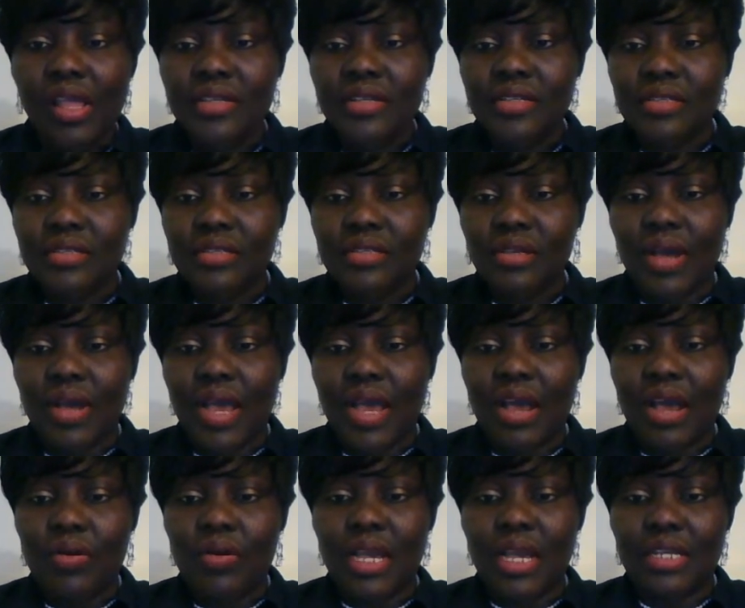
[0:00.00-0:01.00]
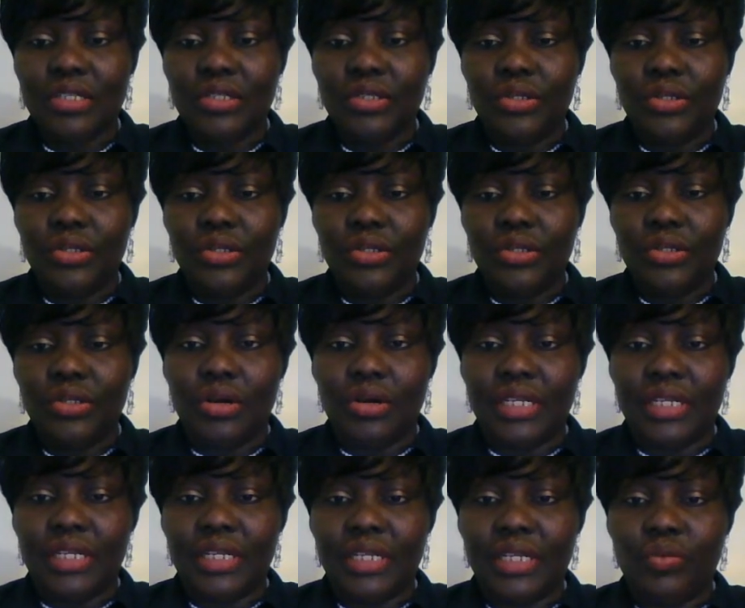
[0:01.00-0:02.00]
So how can you
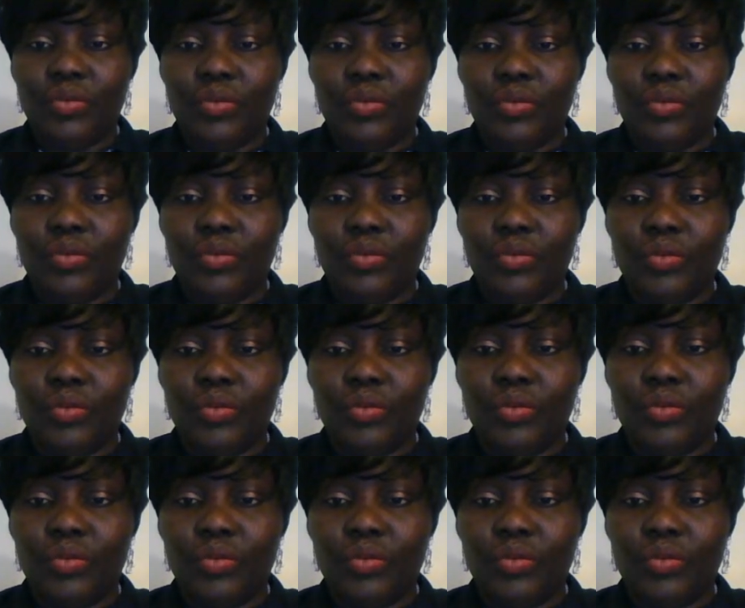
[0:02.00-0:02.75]
connect with Global Self